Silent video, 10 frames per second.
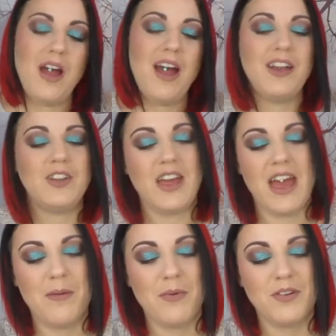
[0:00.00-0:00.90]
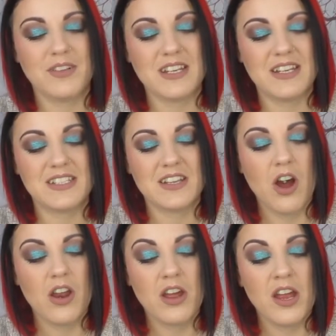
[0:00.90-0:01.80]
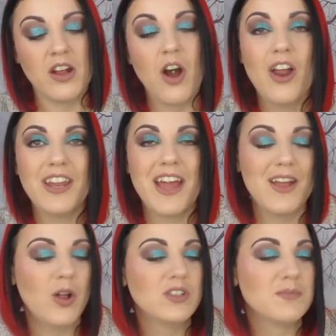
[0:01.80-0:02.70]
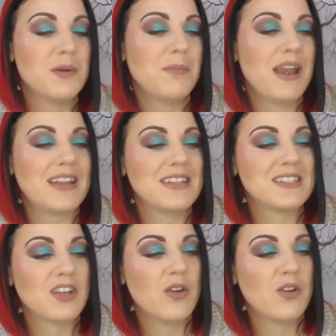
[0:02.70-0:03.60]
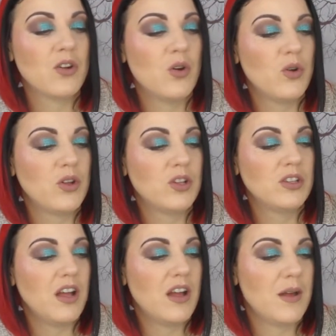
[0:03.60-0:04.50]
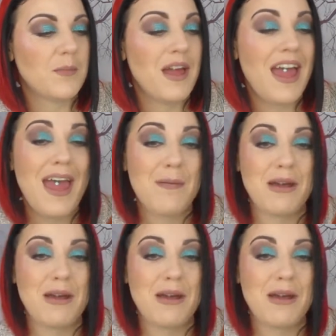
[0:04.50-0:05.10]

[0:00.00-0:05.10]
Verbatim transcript: Another hair product, and it's the Garnier Ultimate Blends Coconut Oil Hair